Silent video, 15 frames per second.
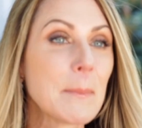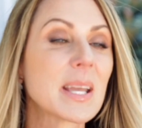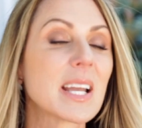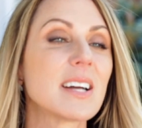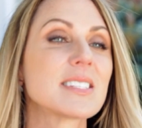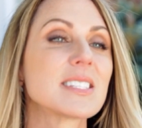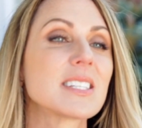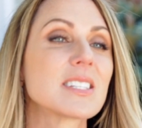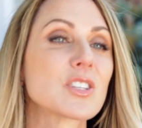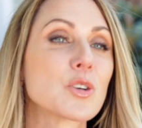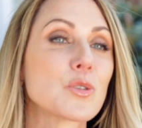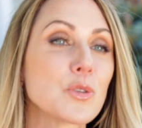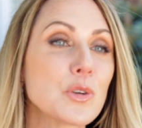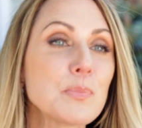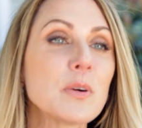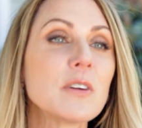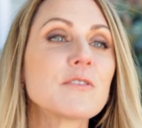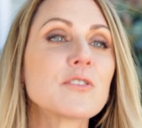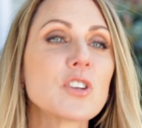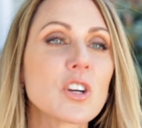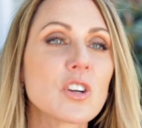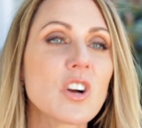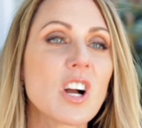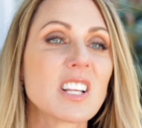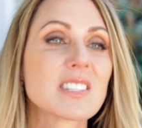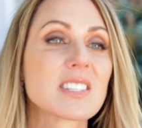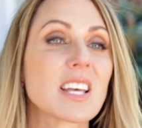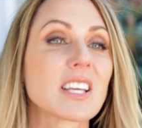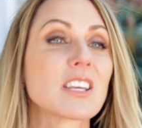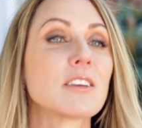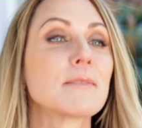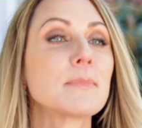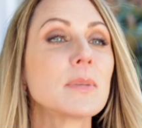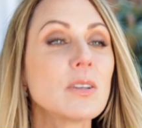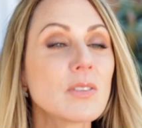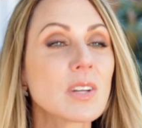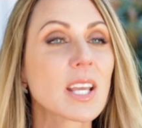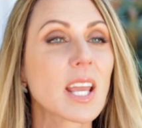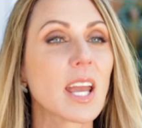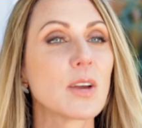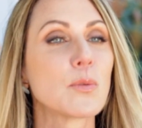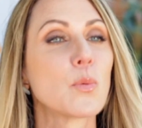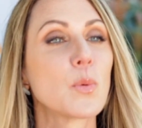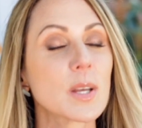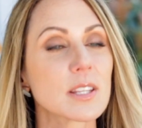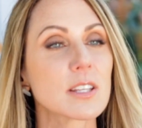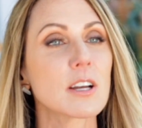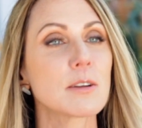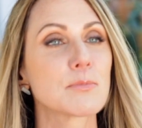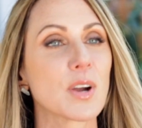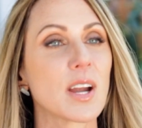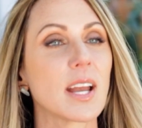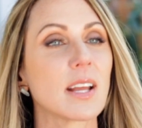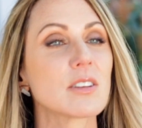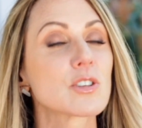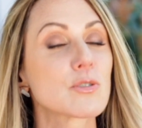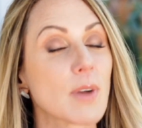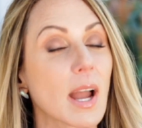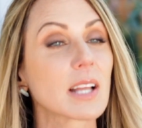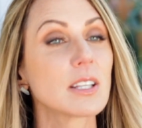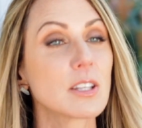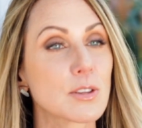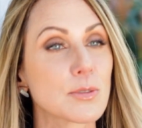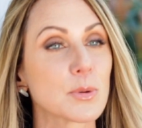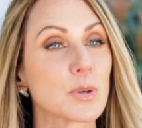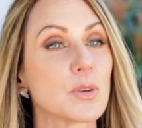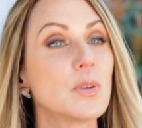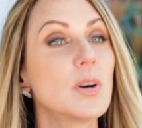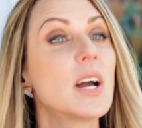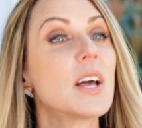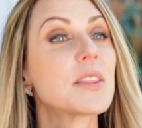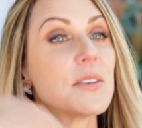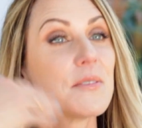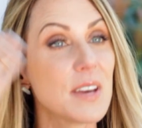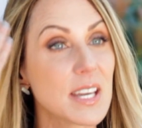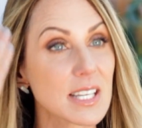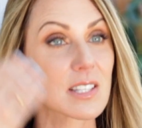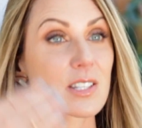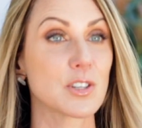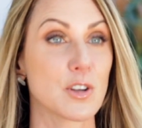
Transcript: because it's a group of neurons that communicate with our brain directly through the vagus